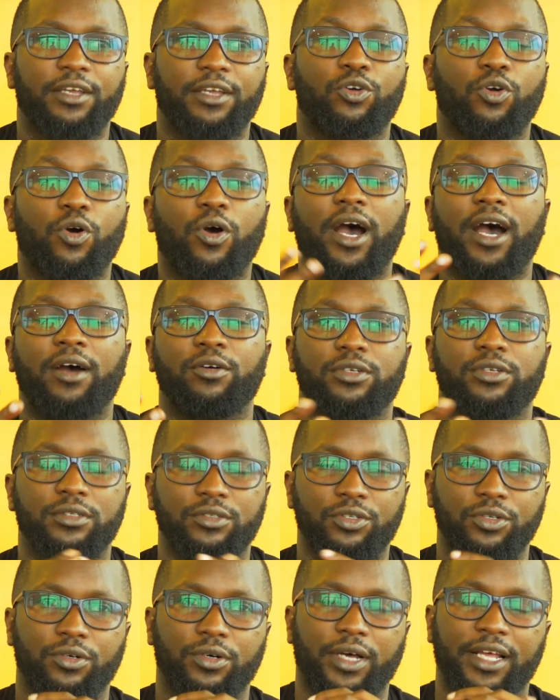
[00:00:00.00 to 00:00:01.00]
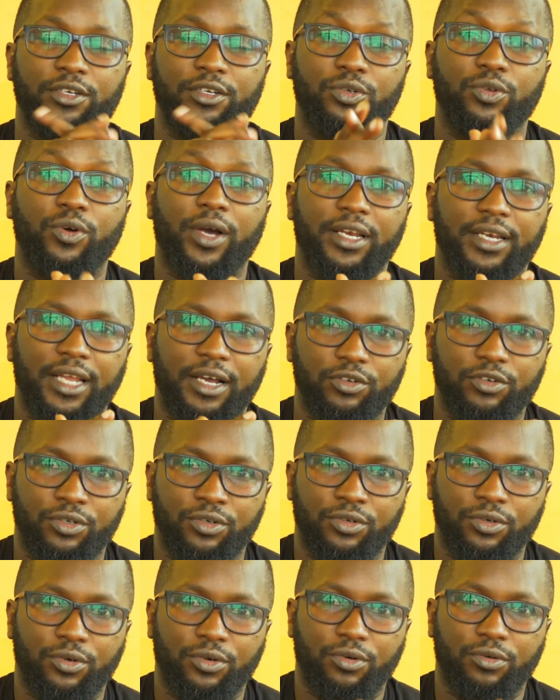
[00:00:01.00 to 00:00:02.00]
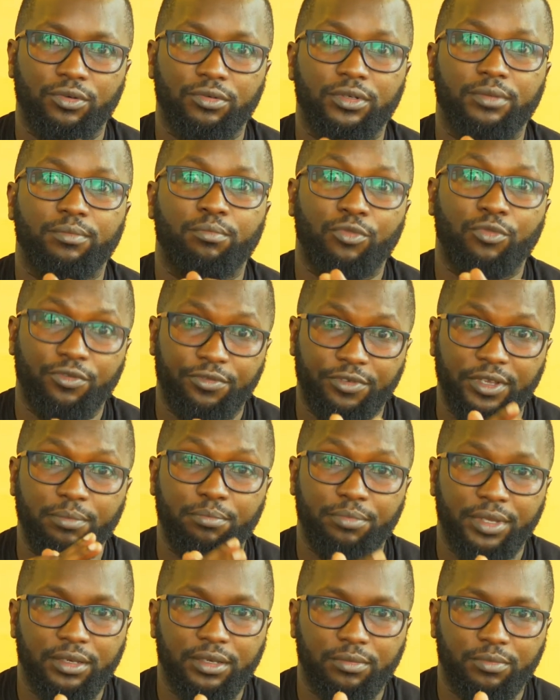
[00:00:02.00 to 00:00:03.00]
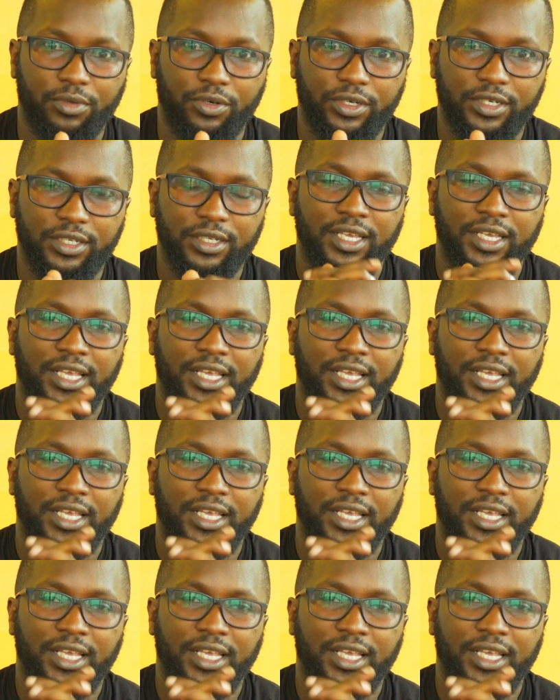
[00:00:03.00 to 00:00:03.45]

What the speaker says: go outdoor and do an outdoor moving billboard,